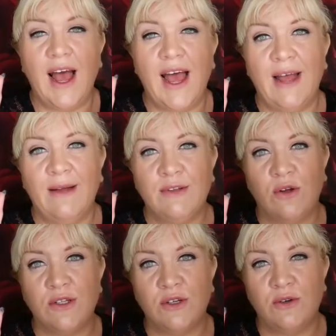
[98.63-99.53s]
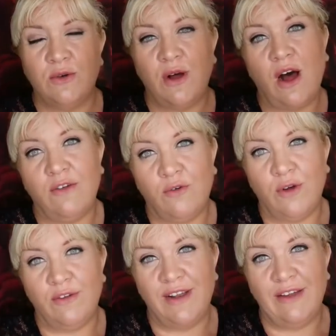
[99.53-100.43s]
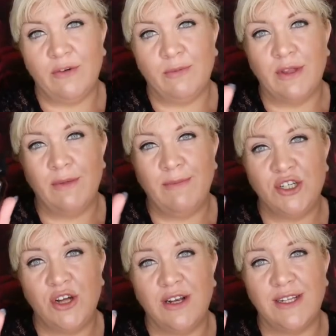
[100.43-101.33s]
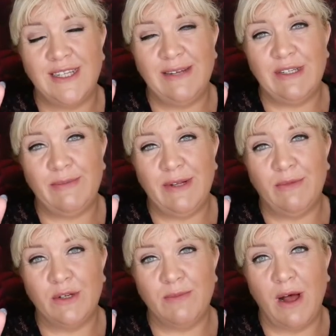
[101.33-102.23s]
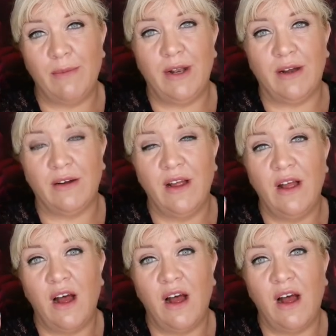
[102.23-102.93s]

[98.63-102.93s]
and there's also olive oil flavour, but the mint chocolate seems to be the most popular